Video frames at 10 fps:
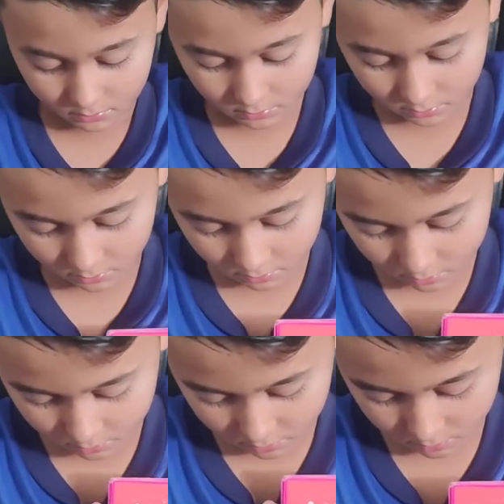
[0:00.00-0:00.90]
Like
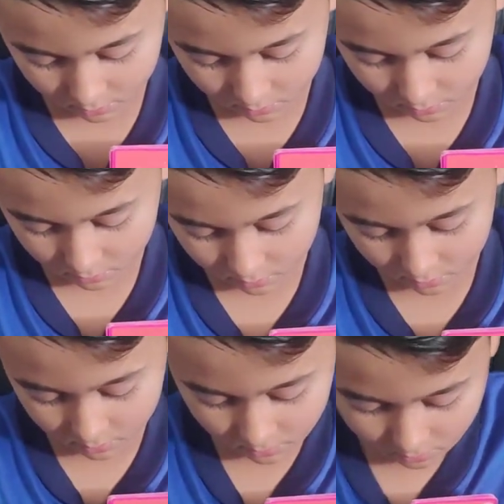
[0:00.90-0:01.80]
whenever it becomes
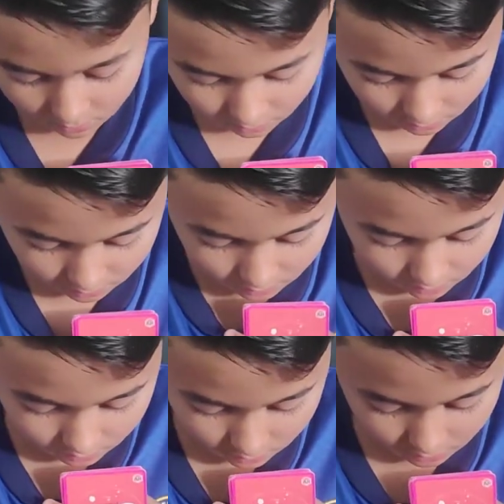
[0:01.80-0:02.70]
night, you want
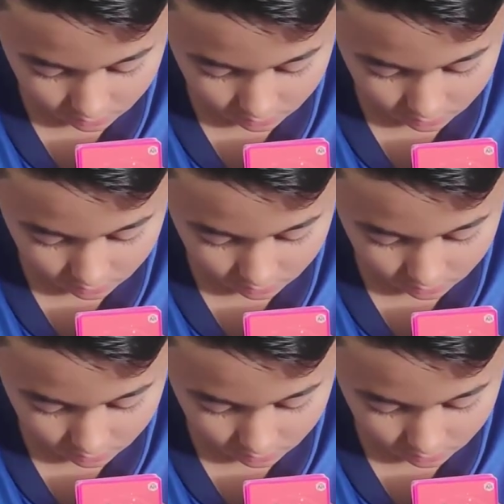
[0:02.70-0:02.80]
to spawn